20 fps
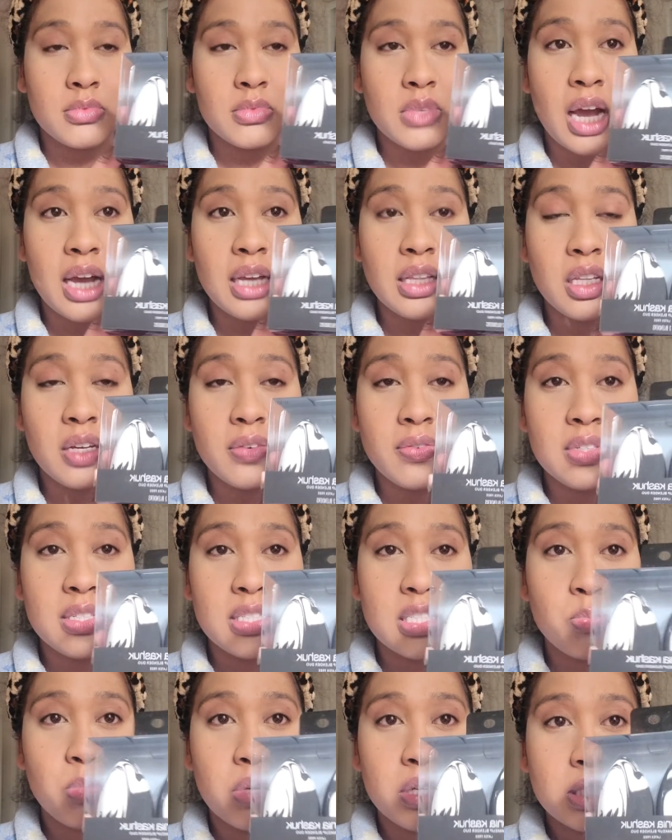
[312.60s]
I love these
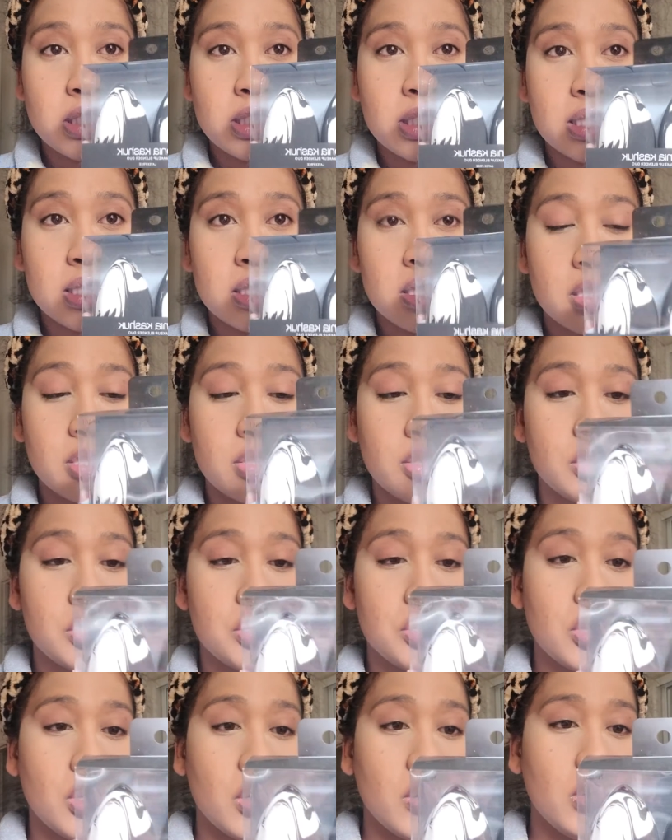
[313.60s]
sponges. They're
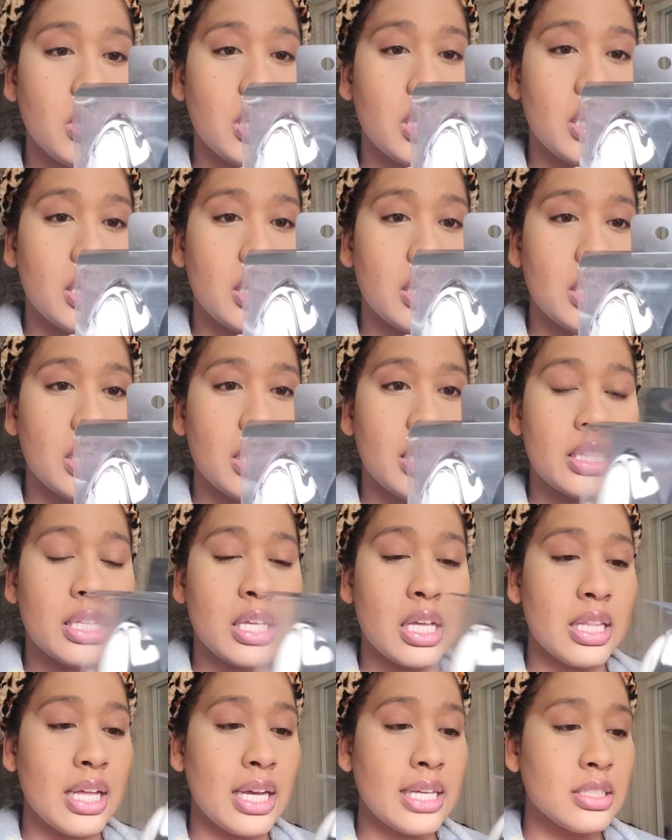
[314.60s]
so good. They
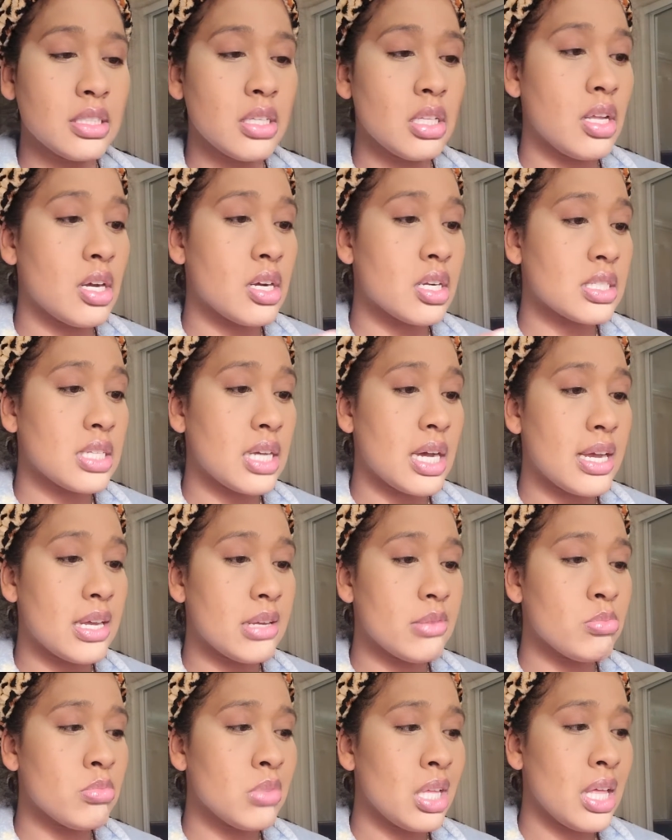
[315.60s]
last a long
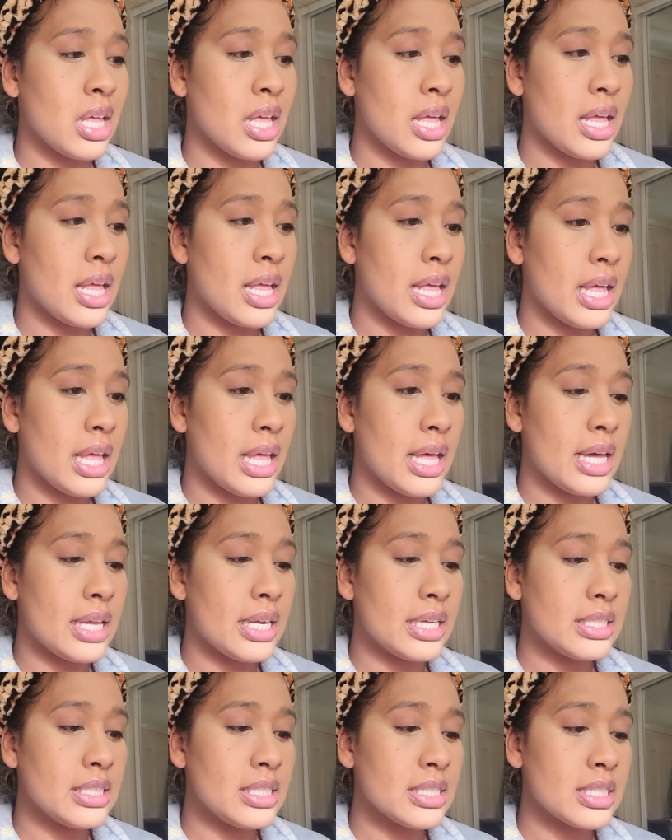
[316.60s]
time, and
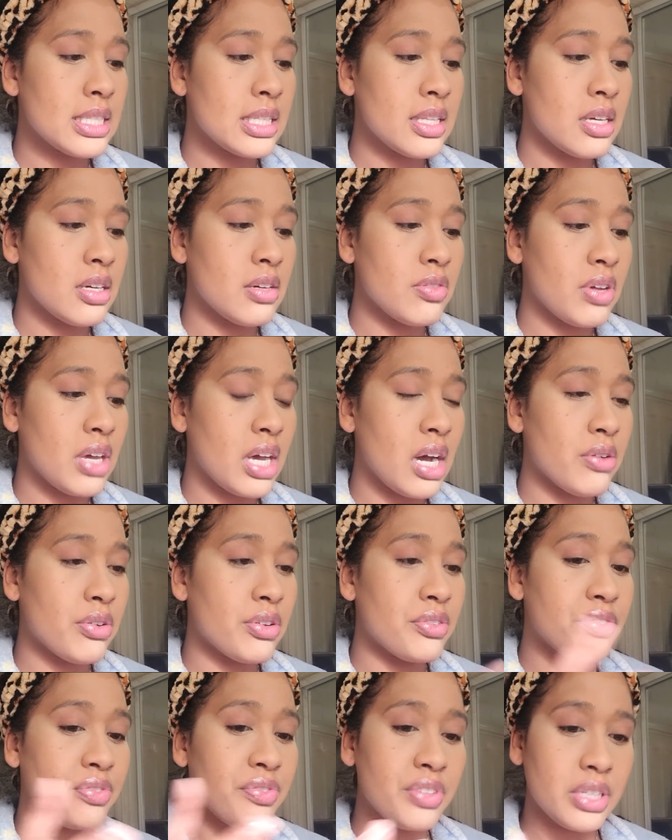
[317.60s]
I just love how it
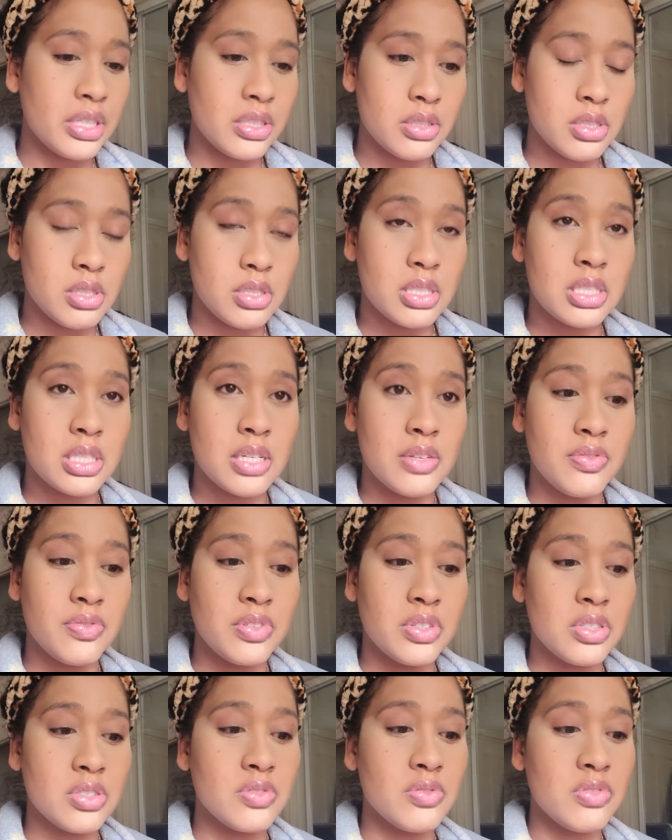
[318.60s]
feels. It
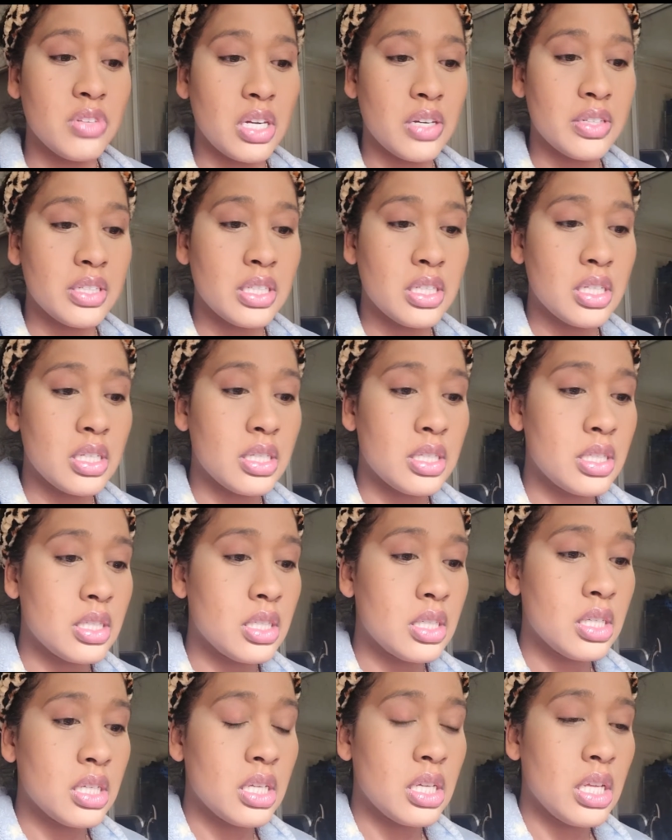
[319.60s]
feels very good,
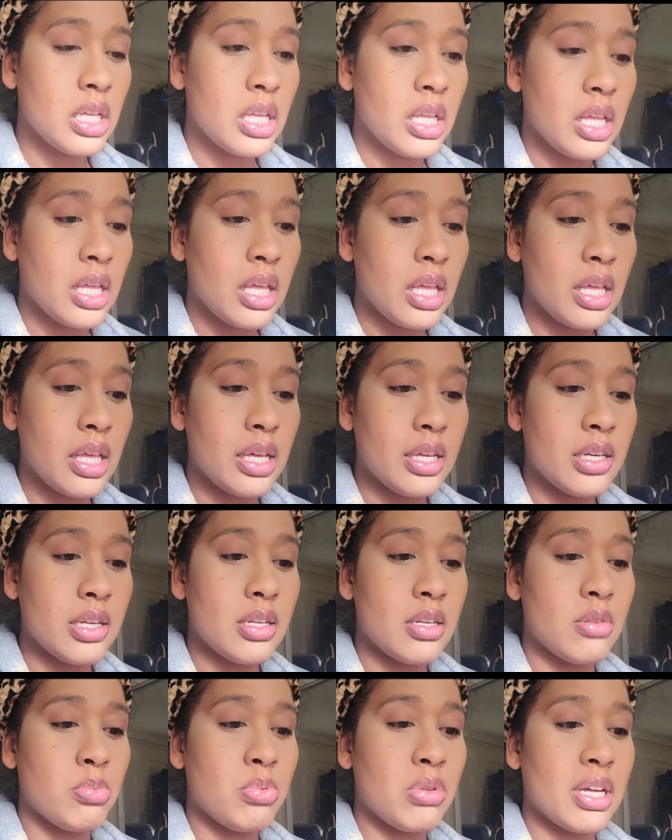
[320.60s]
and it
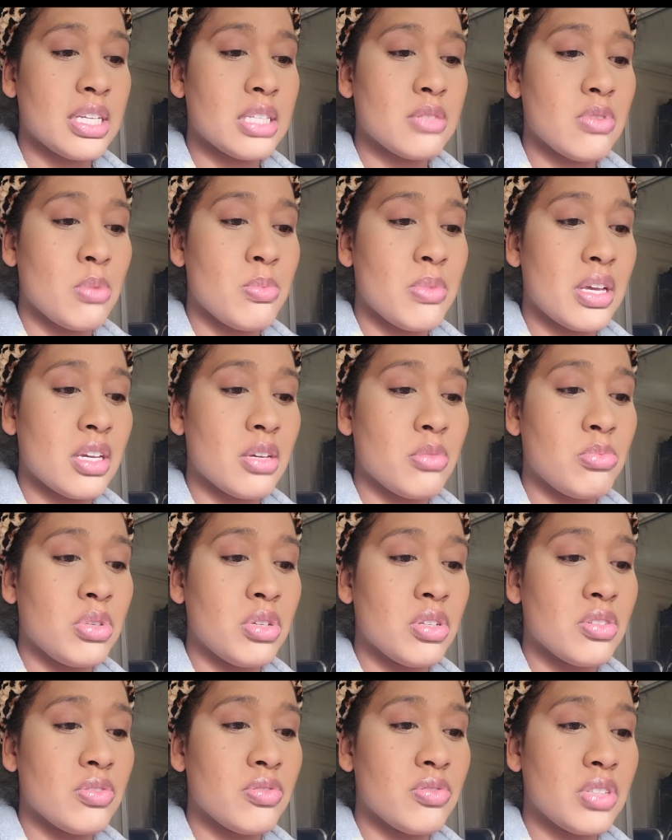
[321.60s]
applies my makeup
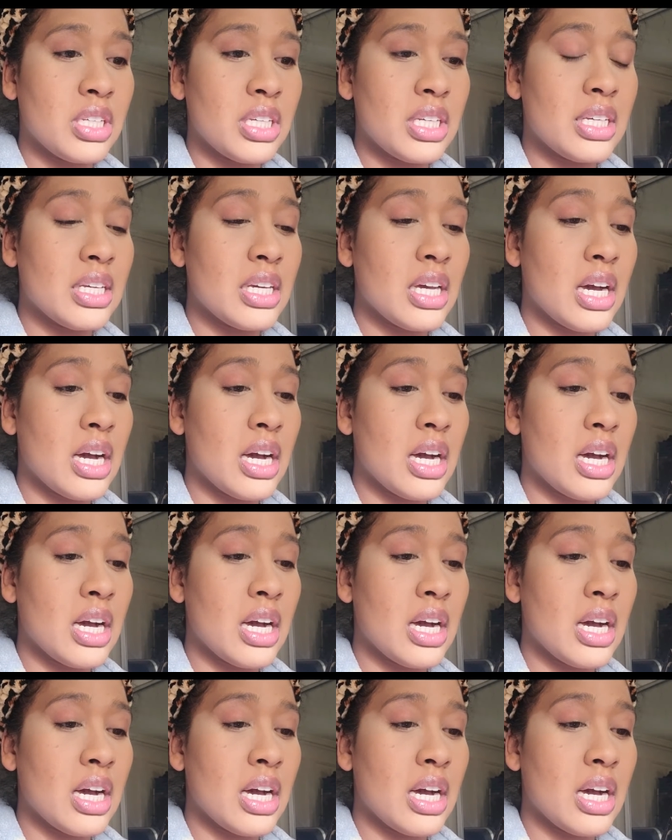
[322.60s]
beautifully.